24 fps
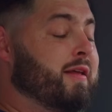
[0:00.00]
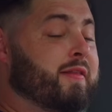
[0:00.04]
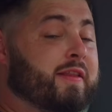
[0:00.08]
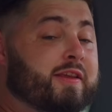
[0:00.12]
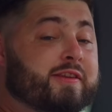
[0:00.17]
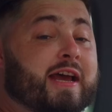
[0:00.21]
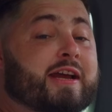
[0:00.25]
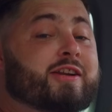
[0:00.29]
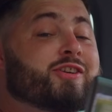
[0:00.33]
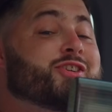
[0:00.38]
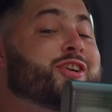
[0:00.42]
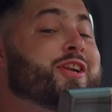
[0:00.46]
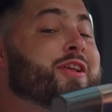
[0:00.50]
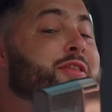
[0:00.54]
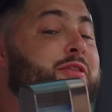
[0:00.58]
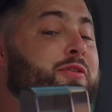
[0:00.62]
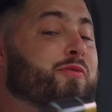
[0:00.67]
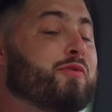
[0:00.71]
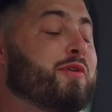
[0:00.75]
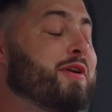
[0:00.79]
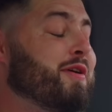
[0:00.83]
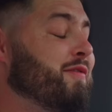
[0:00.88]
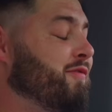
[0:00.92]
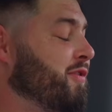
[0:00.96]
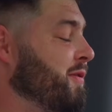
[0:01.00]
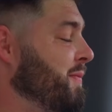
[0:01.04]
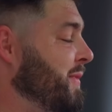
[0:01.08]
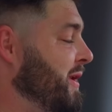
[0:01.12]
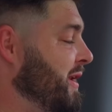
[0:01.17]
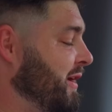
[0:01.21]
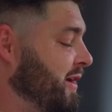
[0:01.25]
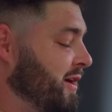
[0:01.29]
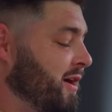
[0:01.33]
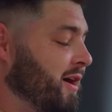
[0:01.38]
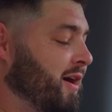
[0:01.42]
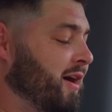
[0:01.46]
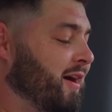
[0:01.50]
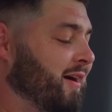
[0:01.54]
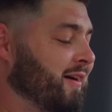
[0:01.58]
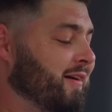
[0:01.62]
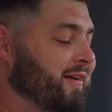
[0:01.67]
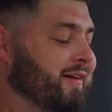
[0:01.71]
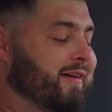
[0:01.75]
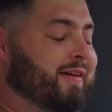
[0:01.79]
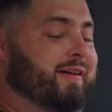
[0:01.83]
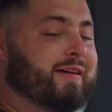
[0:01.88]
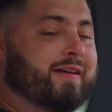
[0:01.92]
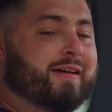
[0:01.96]
There's actually 3 of them in the car,
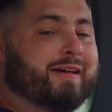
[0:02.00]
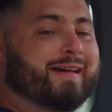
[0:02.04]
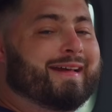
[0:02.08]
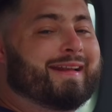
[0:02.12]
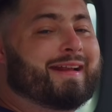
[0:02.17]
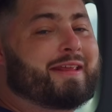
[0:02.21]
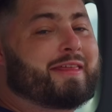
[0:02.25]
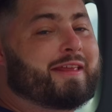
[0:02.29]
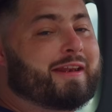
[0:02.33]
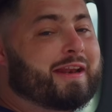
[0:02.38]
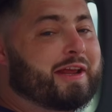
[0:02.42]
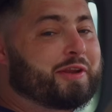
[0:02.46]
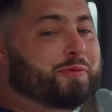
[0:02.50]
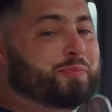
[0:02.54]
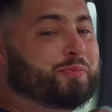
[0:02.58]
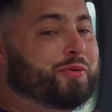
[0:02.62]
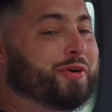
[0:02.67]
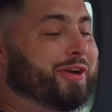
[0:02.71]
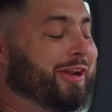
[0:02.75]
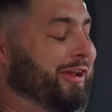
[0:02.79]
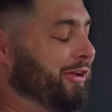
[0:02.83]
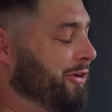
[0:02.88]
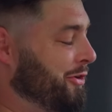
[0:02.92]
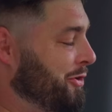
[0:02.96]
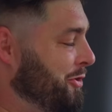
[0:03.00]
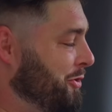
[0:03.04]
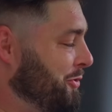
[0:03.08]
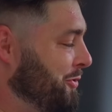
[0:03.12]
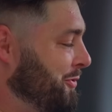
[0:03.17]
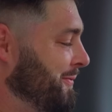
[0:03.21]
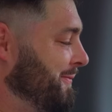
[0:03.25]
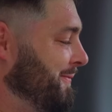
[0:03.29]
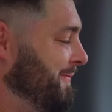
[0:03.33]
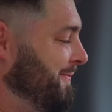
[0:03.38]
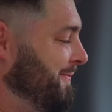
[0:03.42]
and I think that's pretty cool.